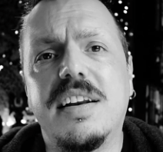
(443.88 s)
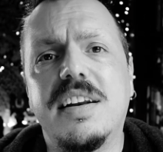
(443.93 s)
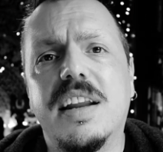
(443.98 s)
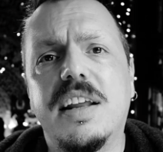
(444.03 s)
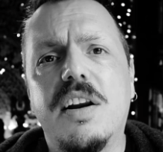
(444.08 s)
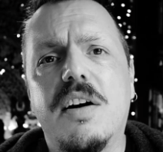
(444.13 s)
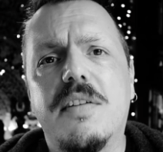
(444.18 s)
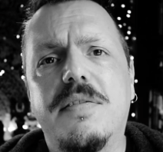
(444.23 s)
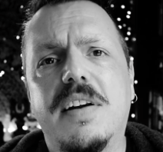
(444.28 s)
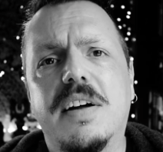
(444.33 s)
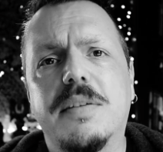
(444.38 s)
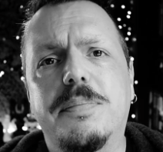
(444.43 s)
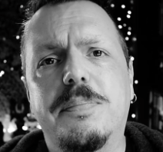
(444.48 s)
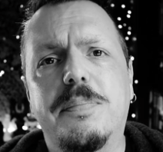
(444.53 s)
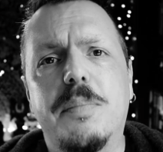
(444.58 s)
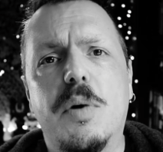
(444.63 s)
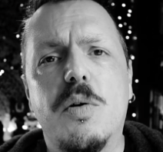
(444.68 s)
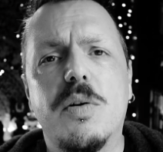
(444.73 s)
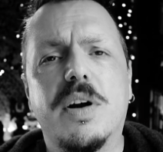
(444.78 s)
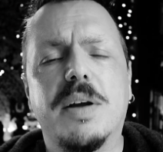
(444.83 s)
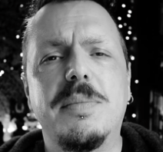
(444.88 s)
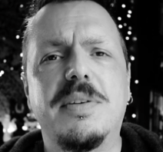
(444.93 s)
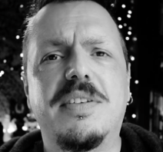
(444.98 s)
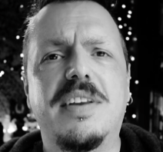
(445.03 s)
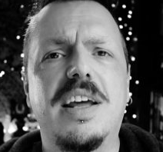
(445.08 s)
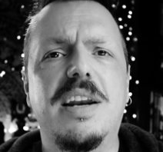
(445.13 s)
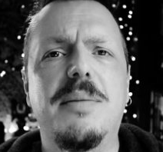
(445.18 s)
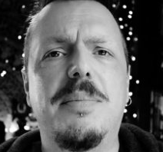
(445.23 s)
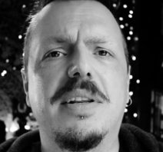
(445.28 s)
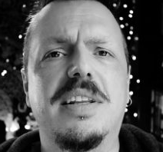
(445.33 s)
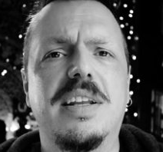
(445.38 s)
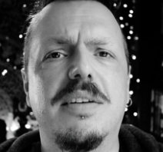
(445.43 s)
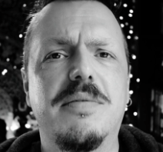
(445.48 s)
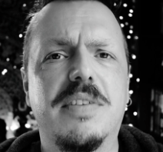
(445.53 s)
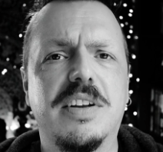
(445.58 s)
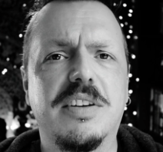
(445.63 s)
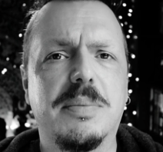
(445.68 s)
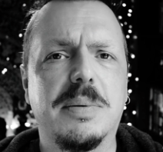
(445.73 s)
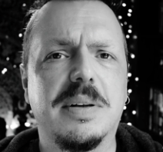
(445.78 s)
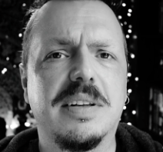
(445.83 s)
an awful lot more can be said about The
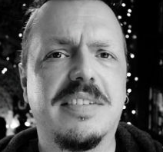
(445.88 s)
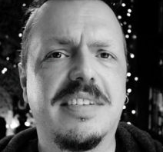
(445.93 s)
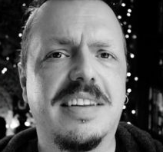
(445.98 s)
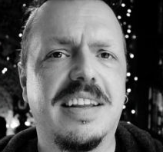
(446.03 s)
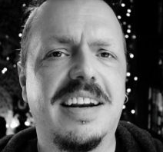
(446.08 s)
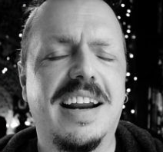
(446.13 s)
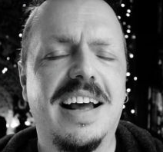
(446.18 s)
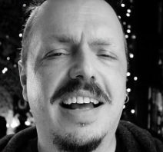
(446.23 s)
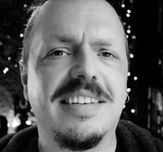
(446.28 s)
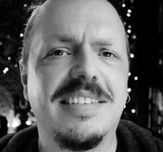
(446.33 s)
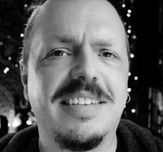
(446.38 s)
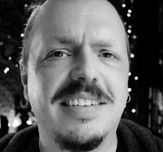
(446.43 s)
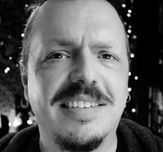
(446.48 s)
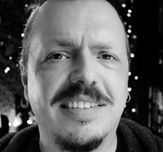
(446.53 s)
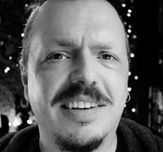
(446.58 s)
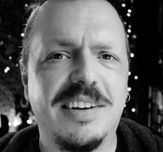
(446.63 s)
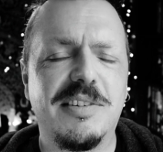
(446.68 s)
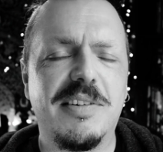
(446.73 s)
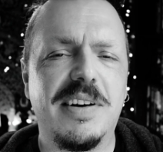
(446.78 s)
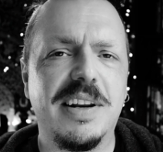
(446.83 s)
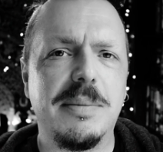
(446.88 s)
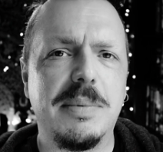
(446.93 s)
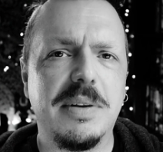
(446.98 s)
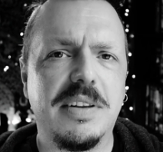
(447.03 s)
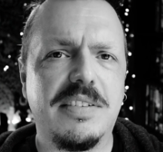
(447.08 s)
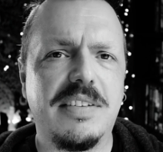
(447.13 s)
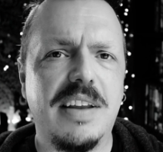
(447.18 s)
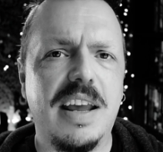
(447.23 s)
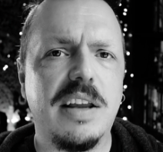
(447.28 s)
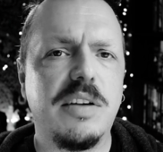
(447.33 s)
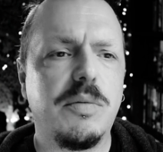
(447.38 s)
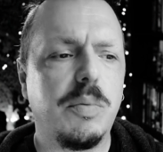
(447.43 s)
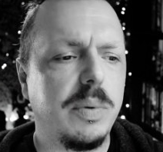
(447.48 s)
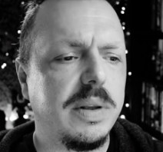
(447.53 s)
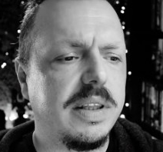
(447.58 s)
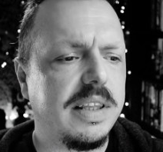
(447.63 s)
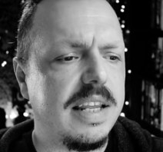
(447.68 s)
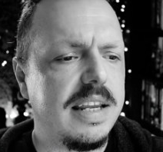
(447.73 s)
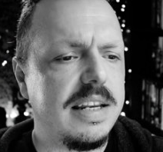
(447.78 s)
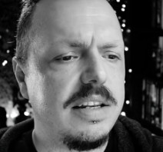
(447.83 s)
Invisibles that hasn't already been said. We
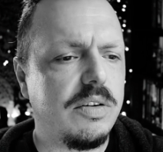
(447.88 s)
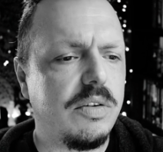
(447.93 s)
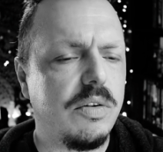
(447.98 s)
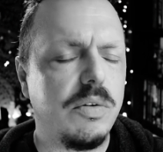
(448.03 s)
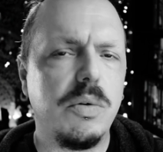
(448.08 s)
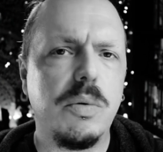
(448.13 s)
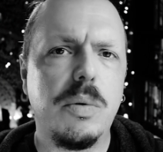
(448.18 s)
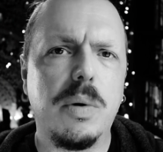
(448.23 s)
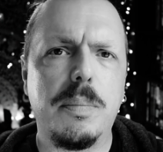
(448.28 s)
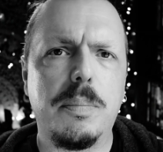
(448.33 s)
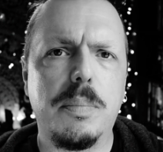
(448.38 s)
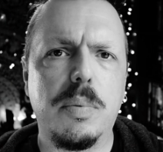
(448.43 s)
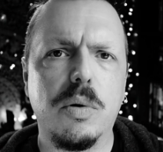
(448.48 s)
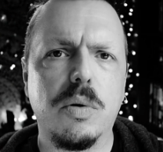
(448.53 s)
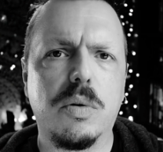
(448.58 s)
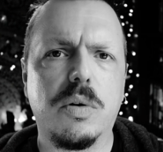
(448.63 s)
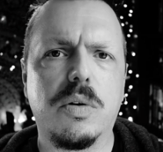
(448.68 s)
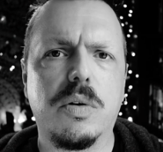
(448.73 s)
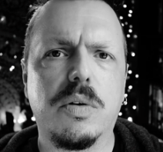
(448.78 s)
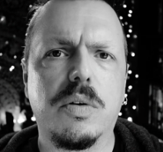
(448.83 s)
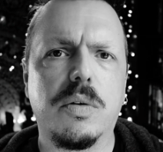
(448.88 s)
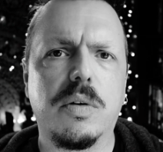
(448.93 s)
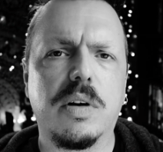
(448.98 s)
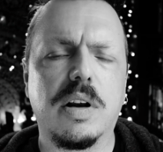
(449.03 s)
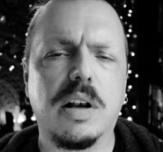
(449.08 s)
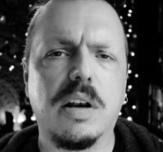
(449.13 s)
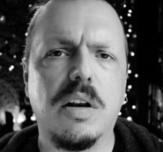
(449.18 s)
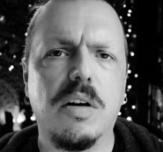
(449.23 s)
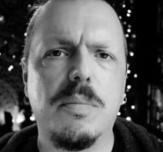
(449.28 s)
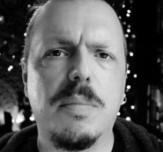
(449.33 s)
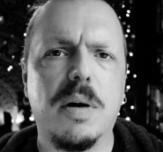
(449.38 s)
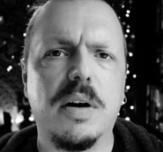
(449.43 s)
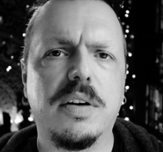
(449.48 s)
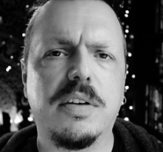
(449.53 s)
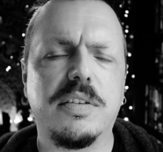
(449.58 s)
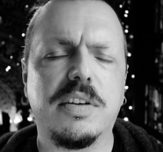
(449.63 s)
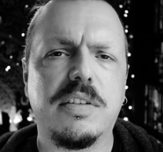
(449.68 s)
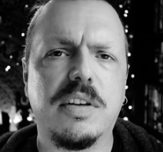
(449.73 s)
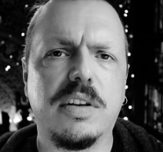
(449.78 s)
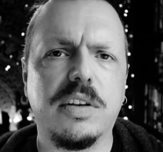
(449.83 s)
did do a book club on
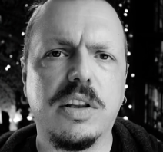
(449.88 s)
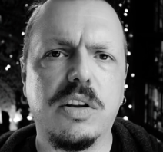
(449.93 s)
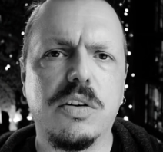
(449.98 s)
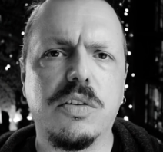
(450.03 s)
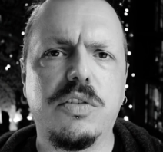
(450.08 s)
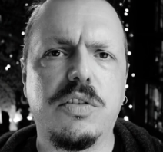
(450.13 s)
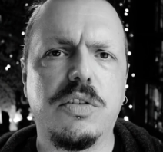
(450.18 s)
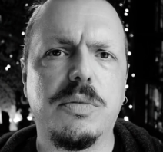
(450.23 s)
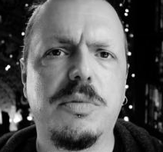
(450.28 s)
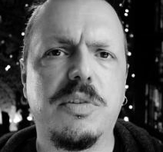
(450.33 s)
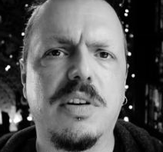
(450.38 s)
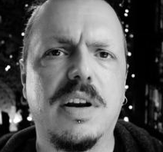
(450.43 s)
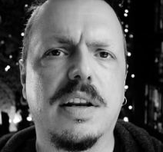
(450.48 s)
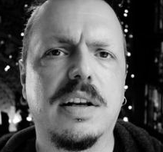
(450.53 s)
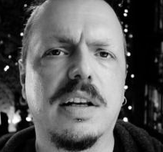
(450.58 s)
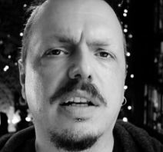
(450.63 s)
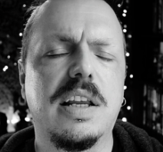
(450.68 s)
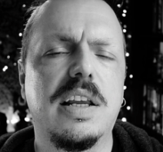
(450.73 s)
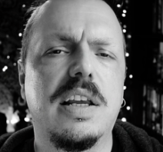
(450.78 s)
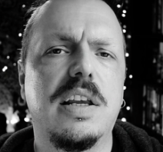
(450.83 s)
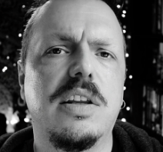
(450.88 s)
it. It's on the YouTube channel.